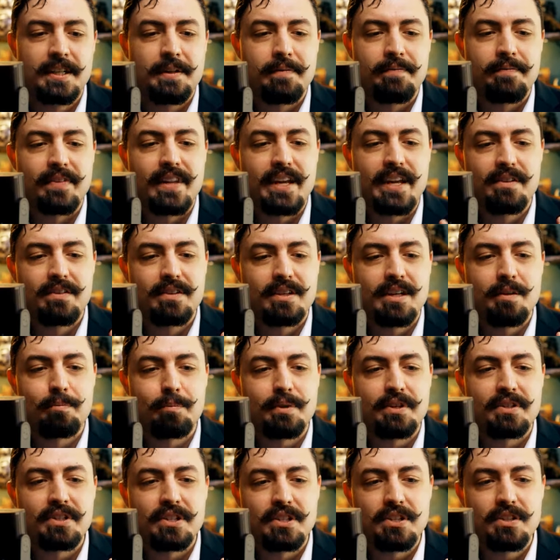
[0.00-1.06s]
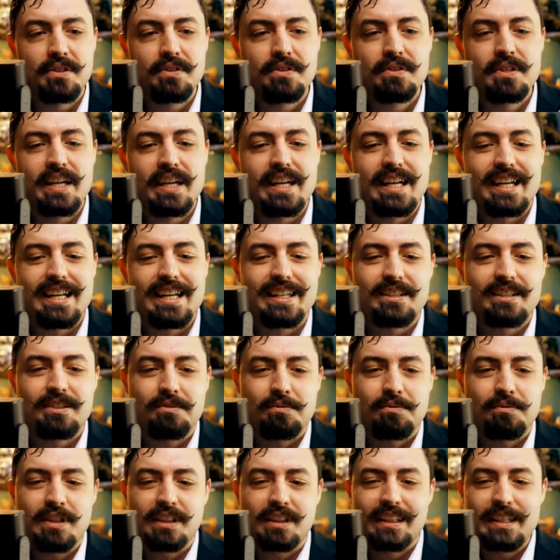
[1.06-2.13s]
Now, number two is
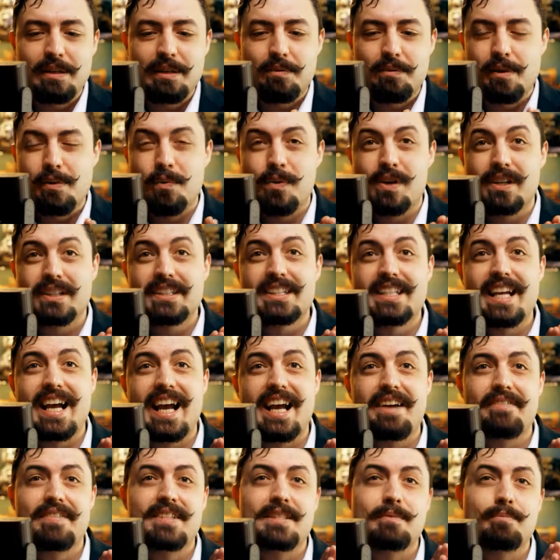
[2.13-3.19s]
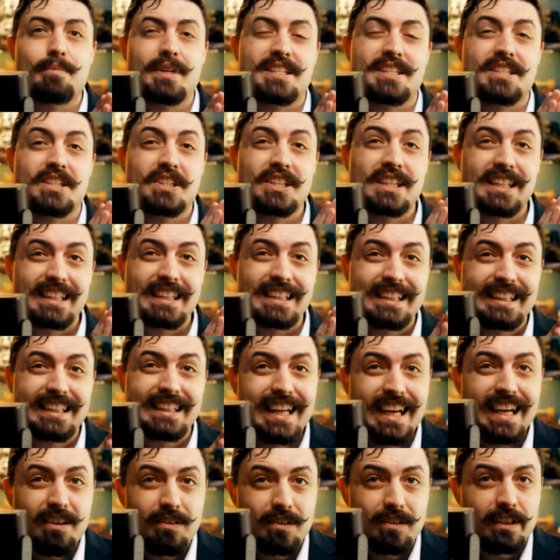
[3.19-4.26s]
really we want to have as much
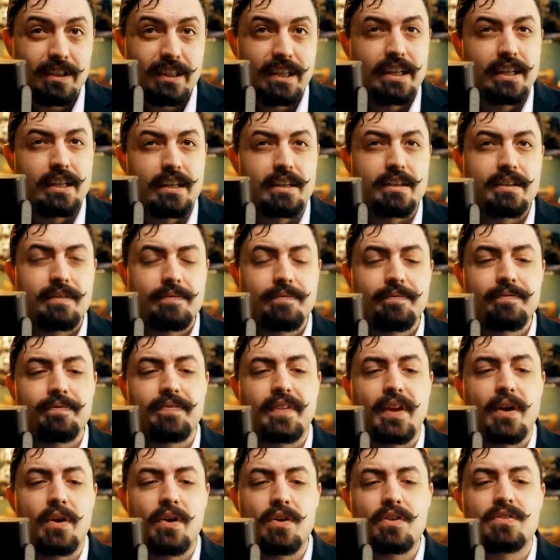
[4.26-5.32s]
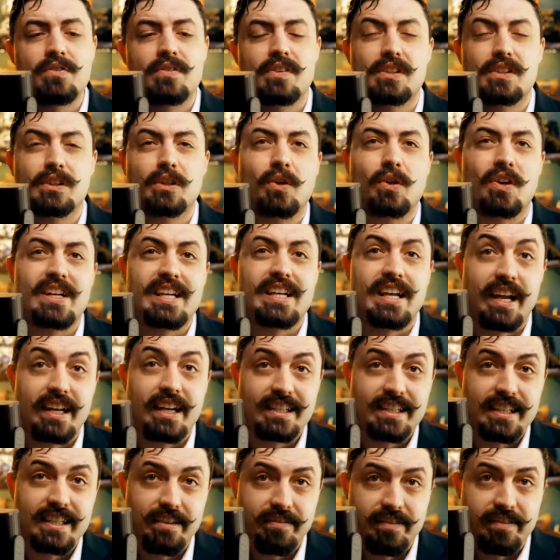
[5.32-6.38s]
clarity over
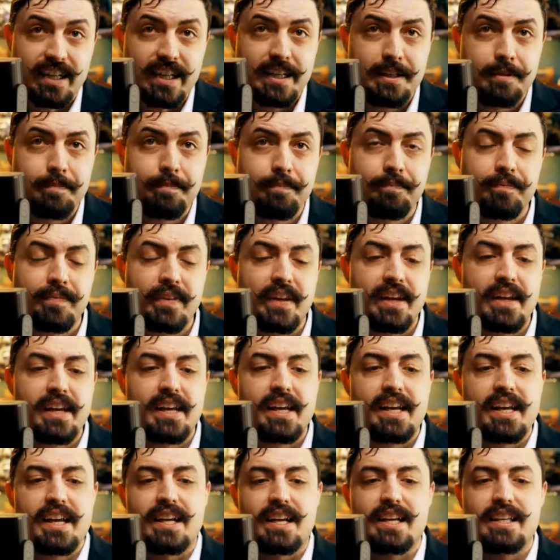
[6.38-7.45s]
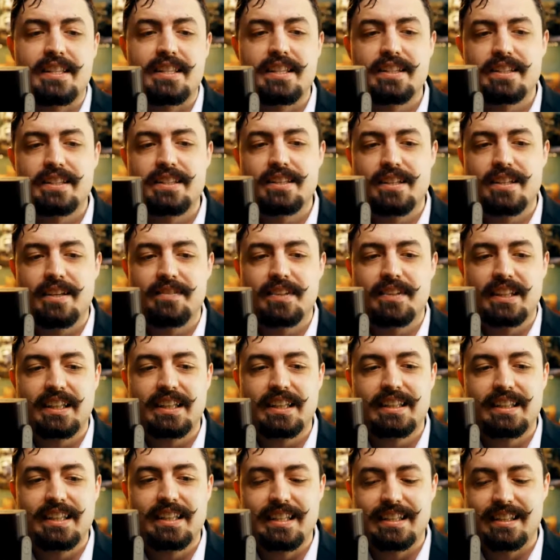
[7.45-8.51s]
creativity. And this is something
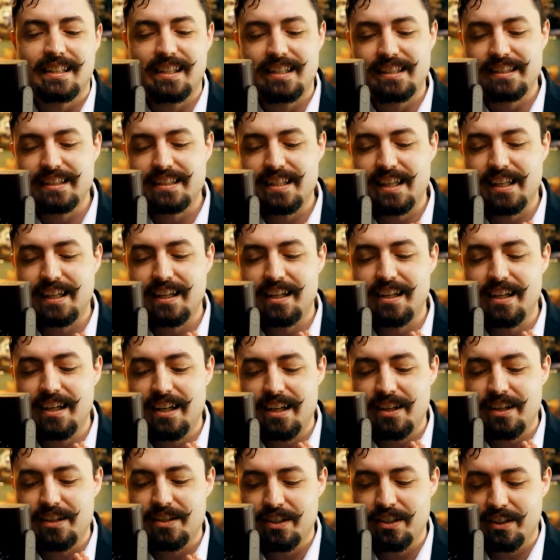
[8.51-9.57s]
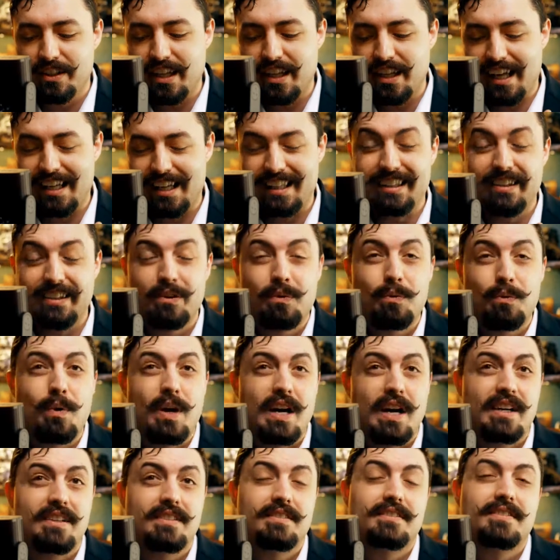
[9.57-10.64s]
that, like I said, took a little
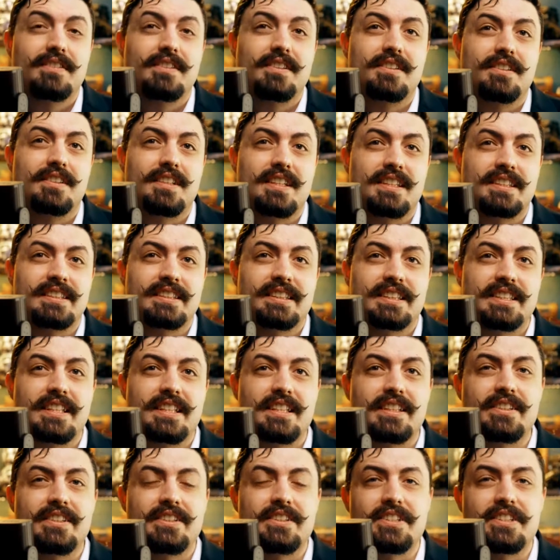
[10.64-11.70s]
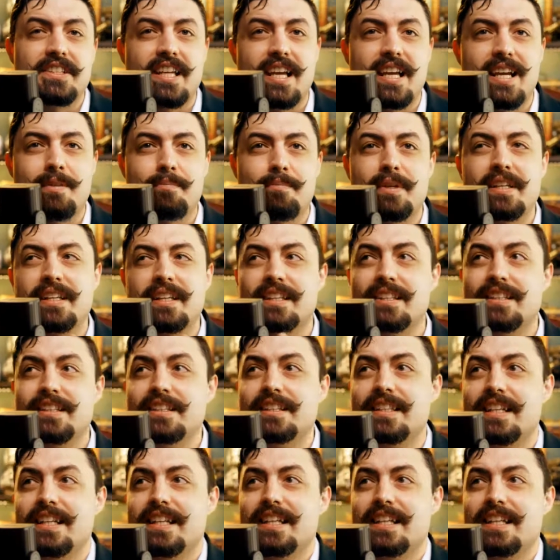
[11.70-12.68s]
while for us to understand because